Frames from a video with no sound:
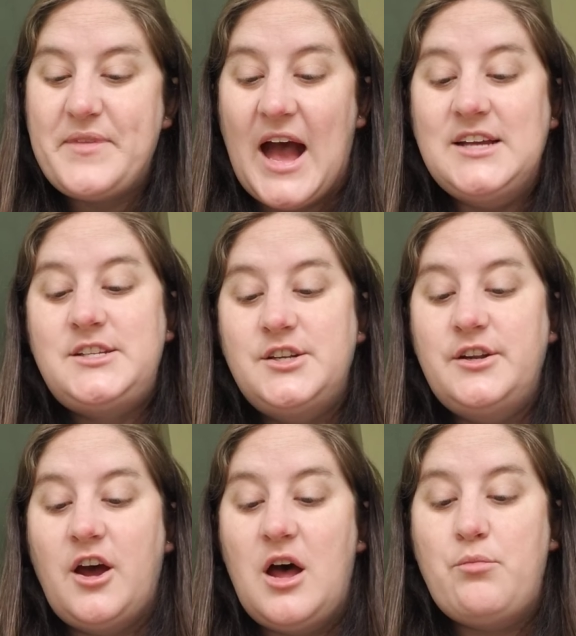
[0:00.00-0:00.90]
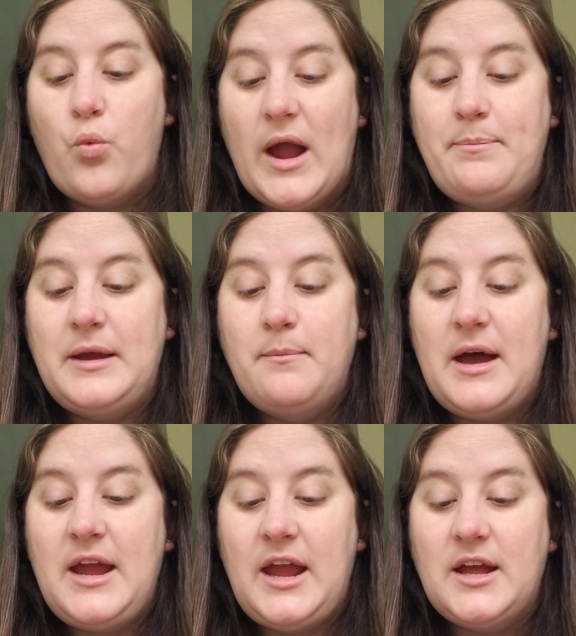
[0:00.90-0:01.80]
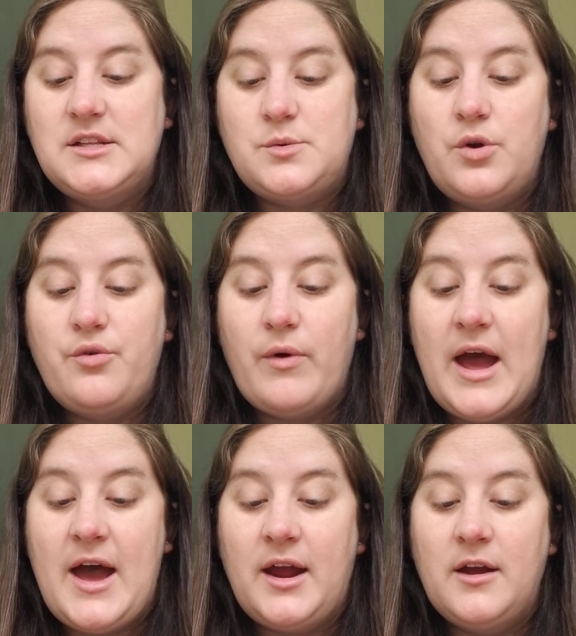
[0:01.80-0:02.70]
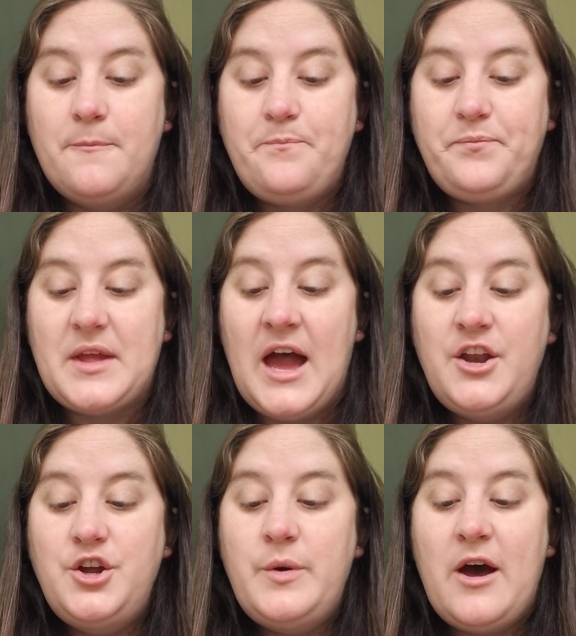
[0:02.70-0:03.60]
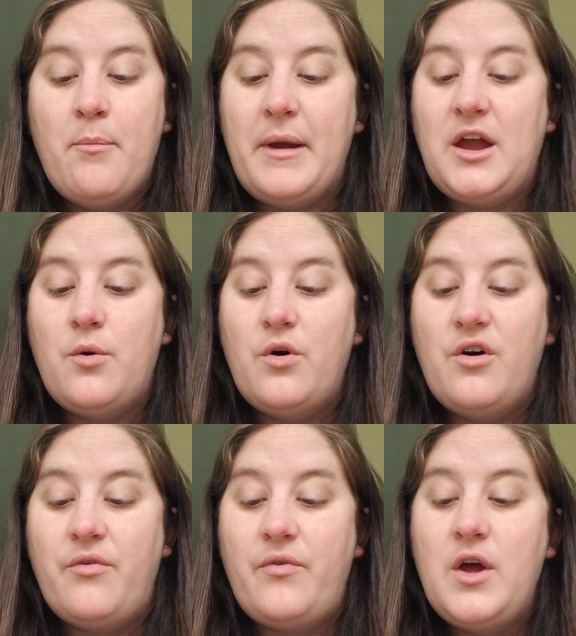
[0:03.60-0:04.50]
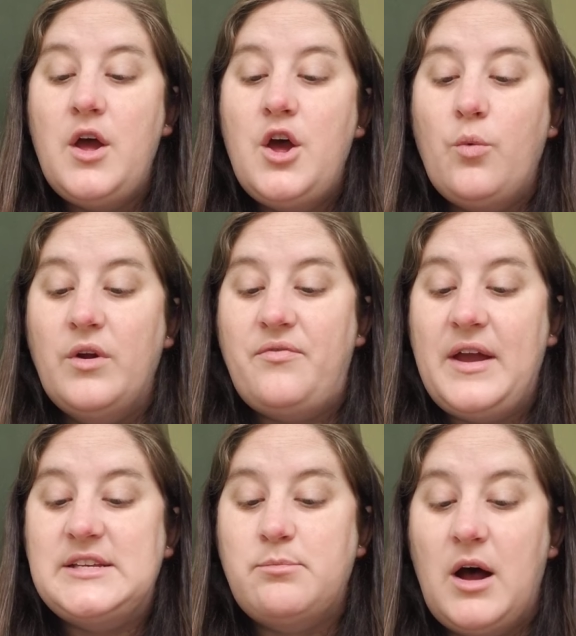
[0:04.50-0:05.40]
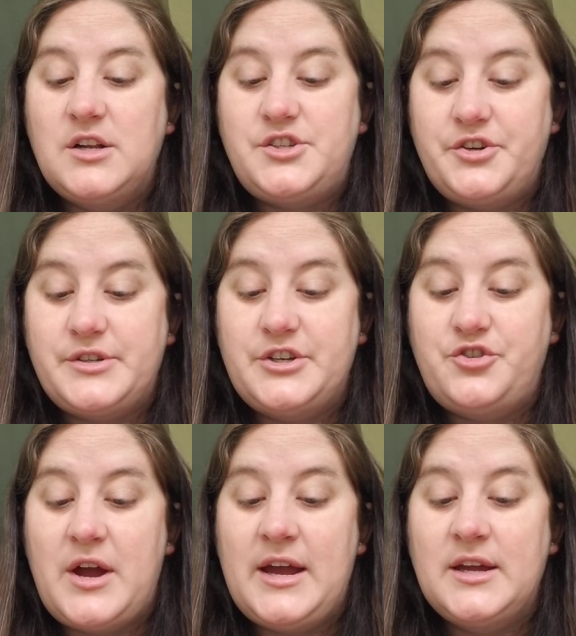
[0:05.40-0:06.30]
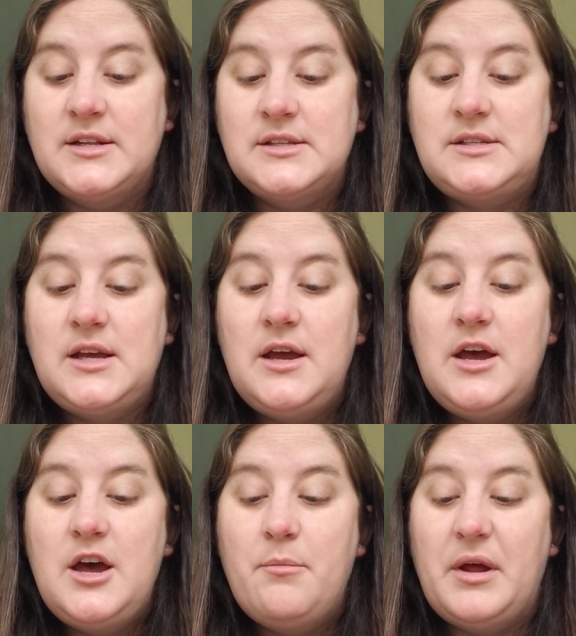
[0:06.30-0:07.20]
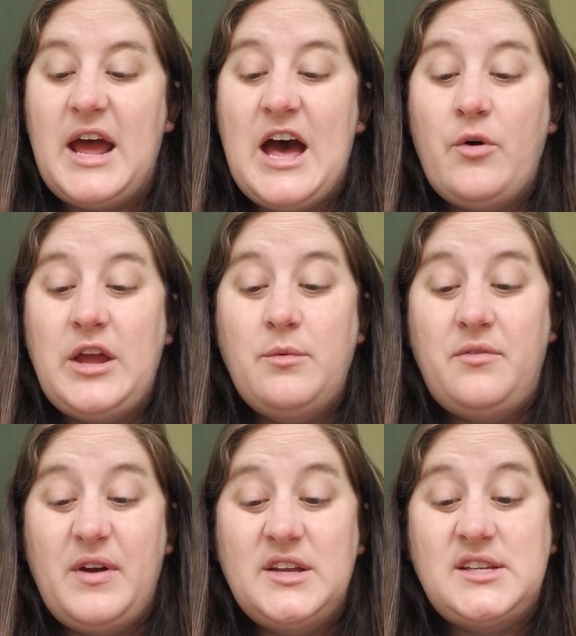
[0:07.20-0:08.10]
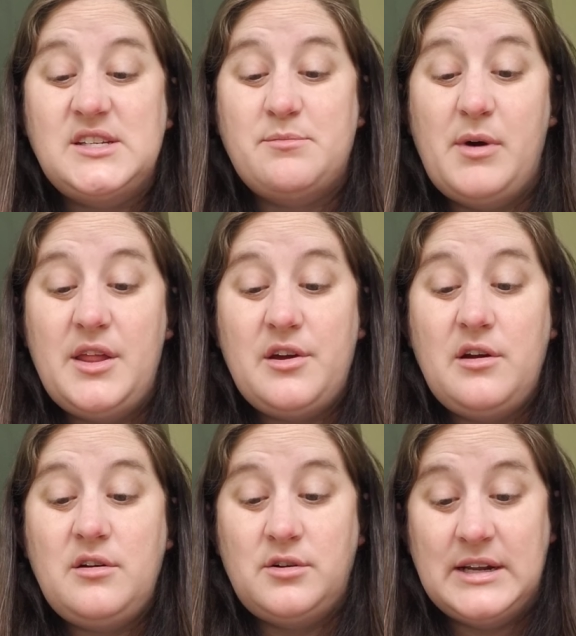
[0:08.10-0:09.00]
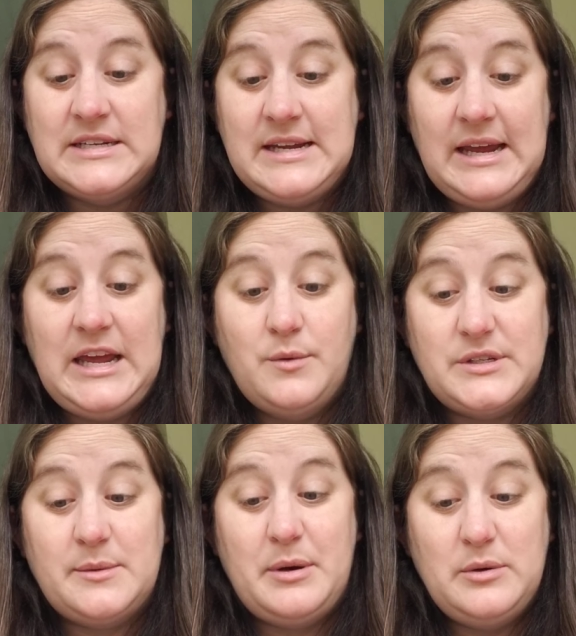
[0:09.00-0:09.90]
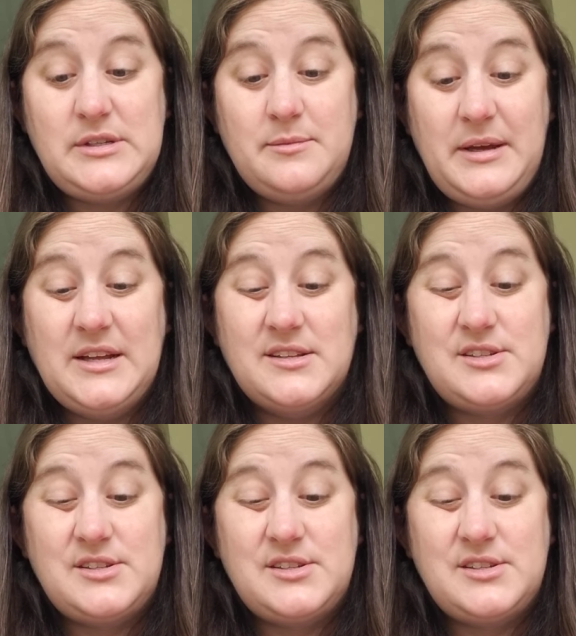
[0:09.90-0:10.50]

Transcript: I stood up, wiping my hands on a rag. I knew how Beowulf would face monsters and dragons, but how he would face his mother on a day he was supposed to be in